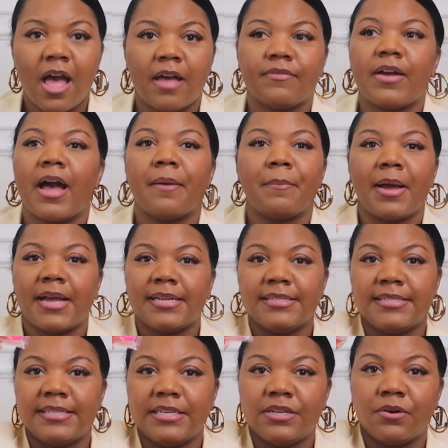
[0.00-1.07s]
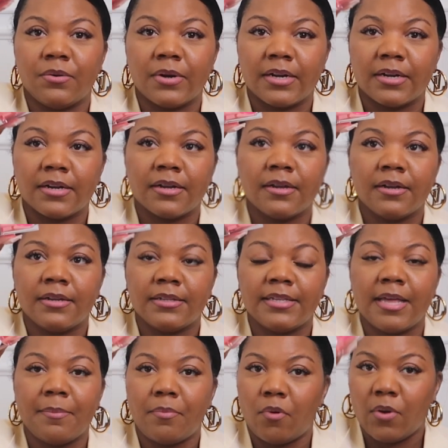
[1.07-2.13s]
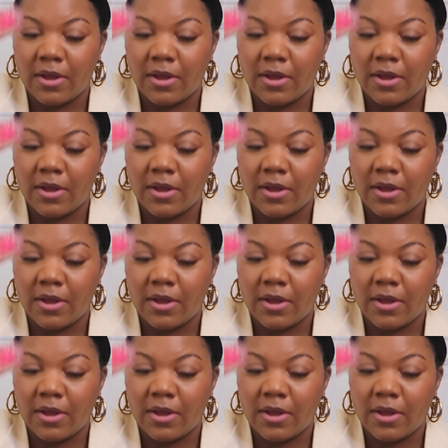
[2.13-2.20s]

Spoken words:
I've got my Dior lip